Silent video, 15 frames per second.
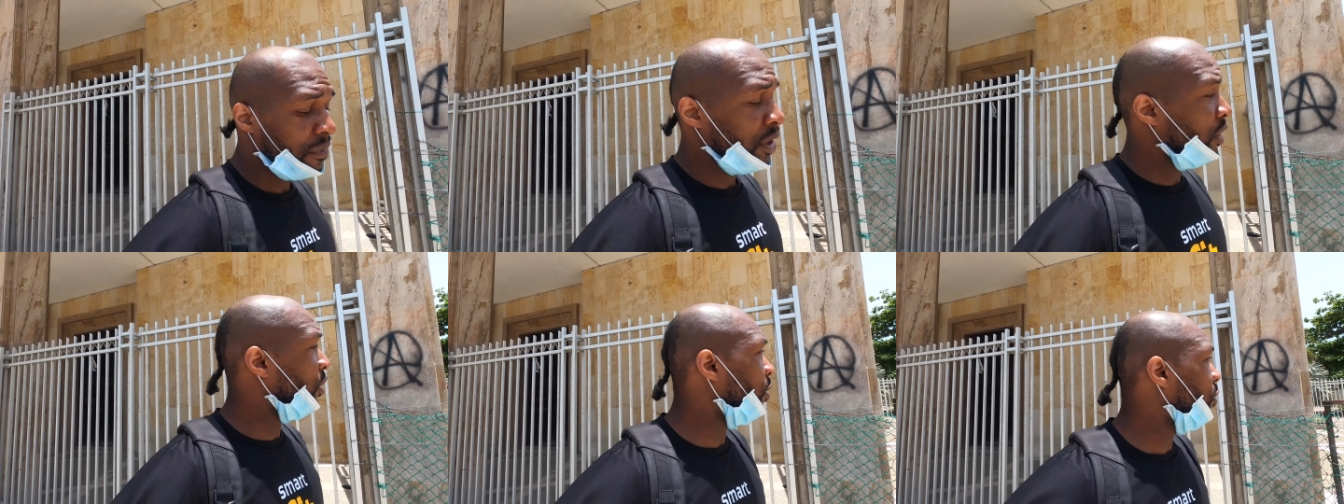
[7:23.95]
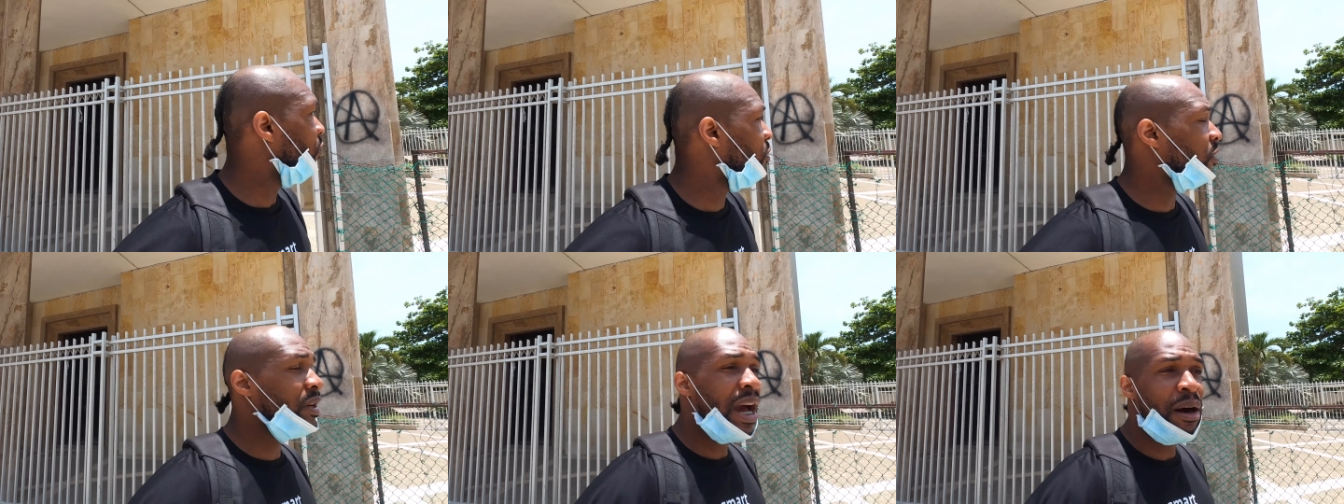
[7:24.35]
you know
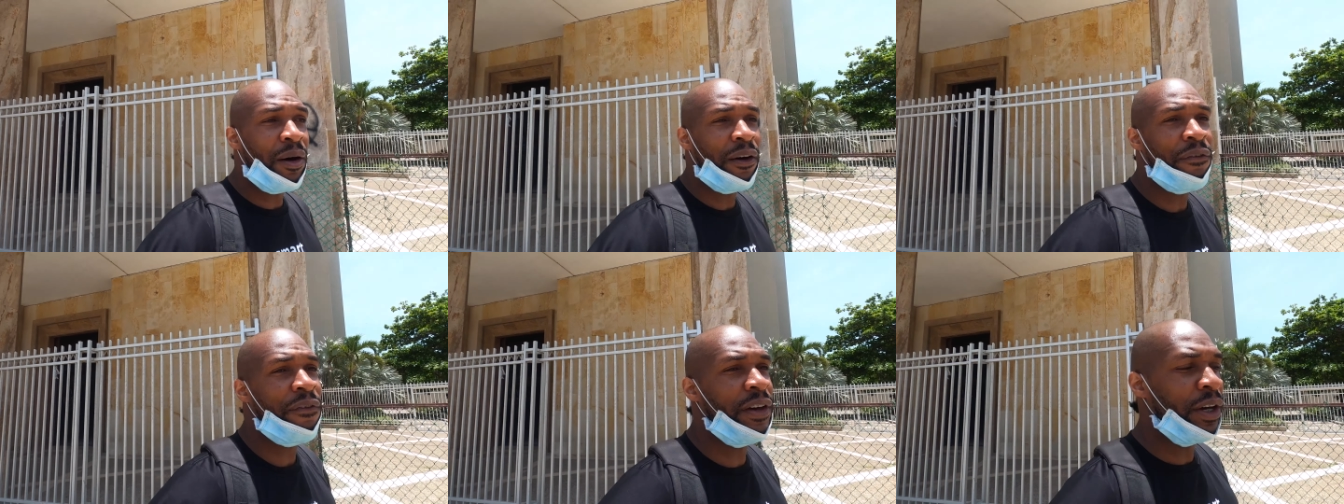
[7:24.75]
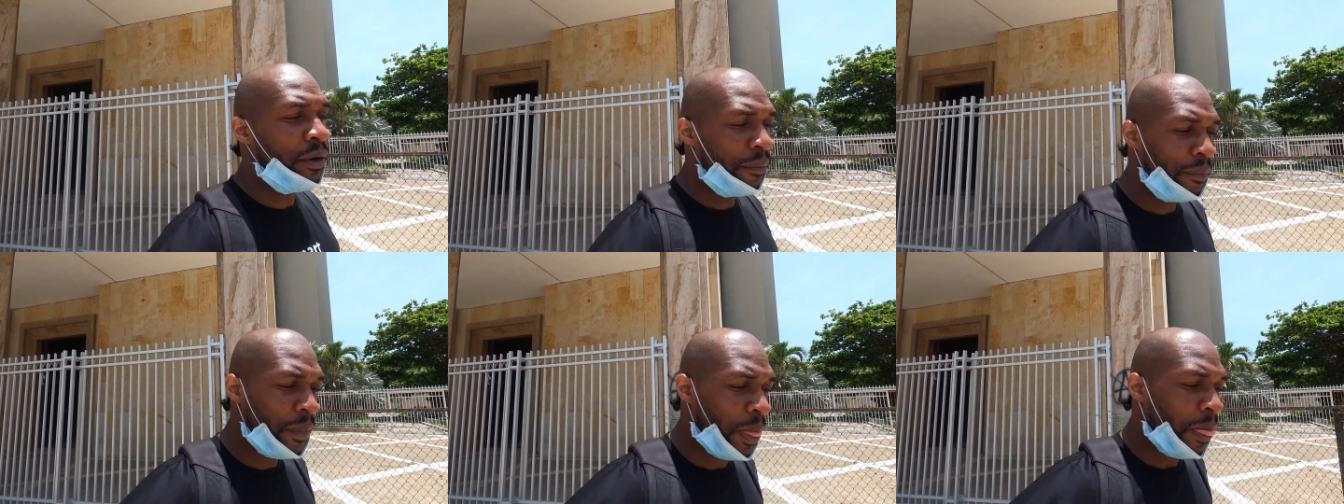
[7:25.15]
it's just how i feel
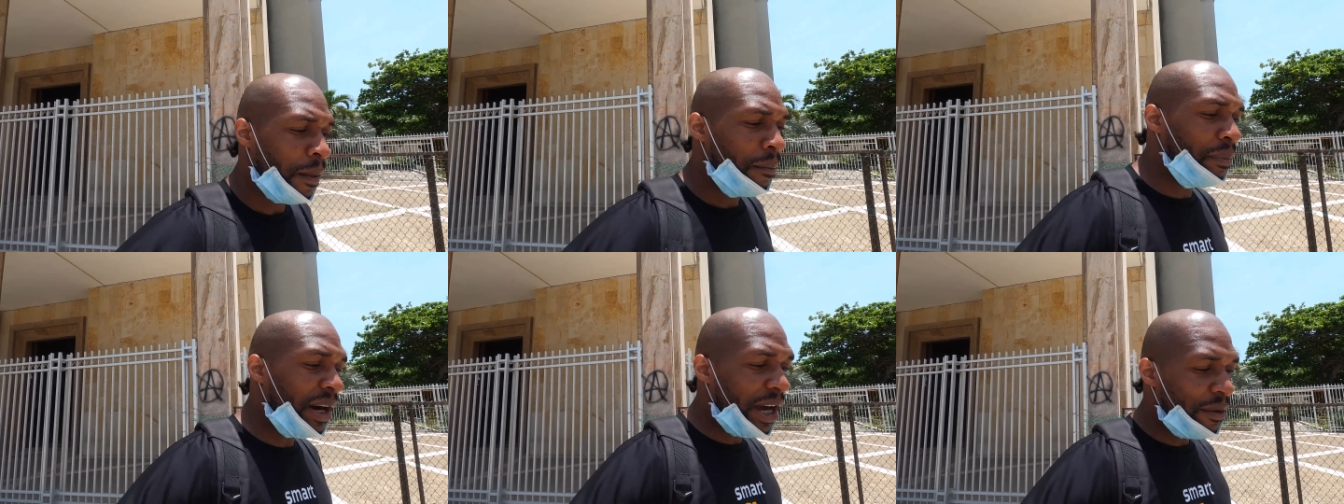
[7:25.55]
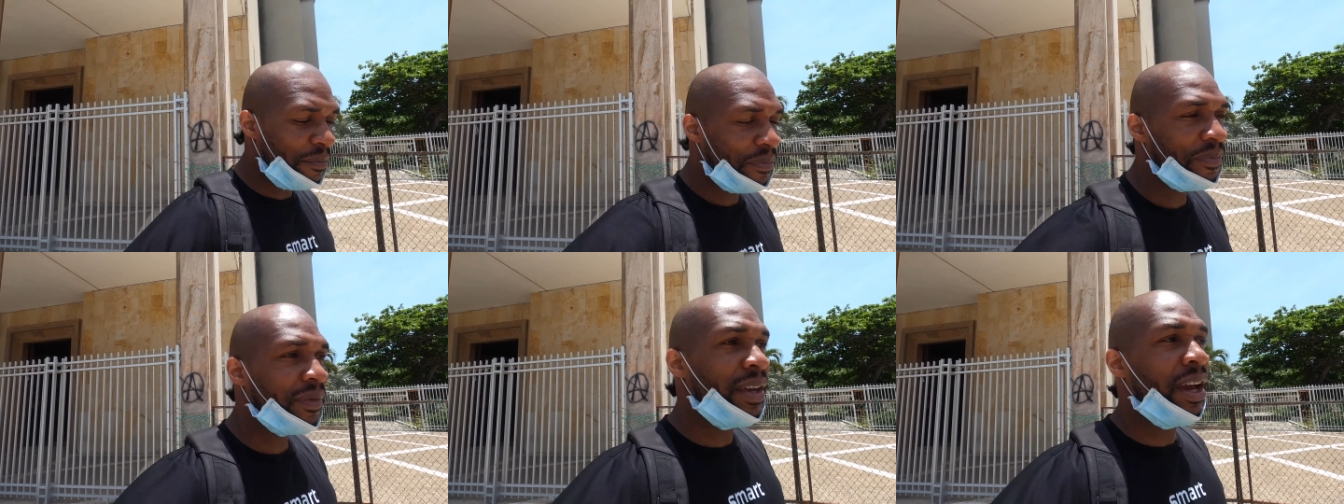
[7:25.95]
but
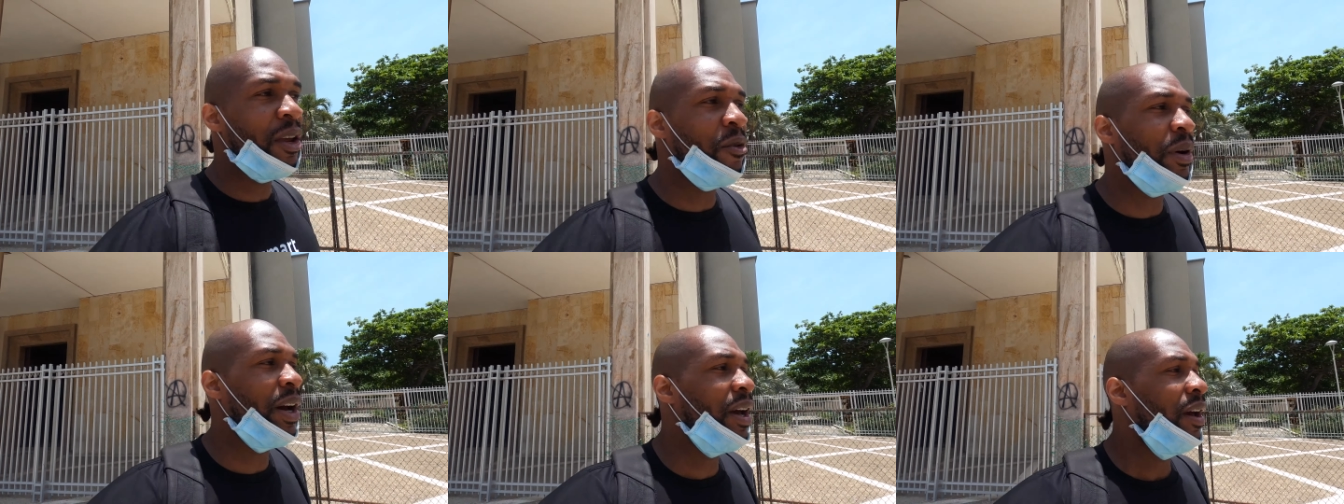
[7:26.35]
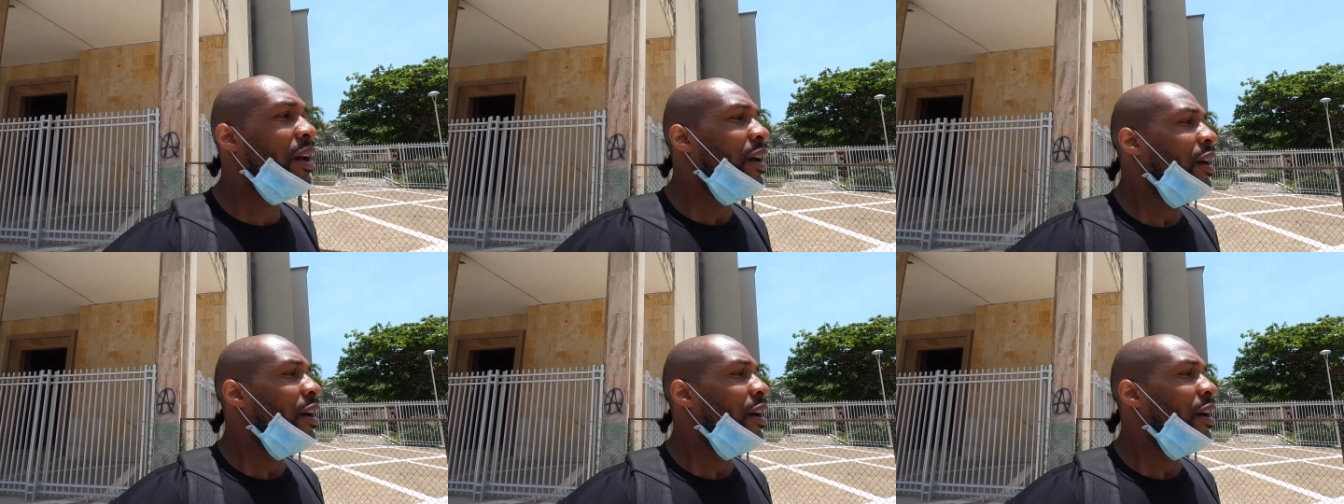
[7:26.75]
anyway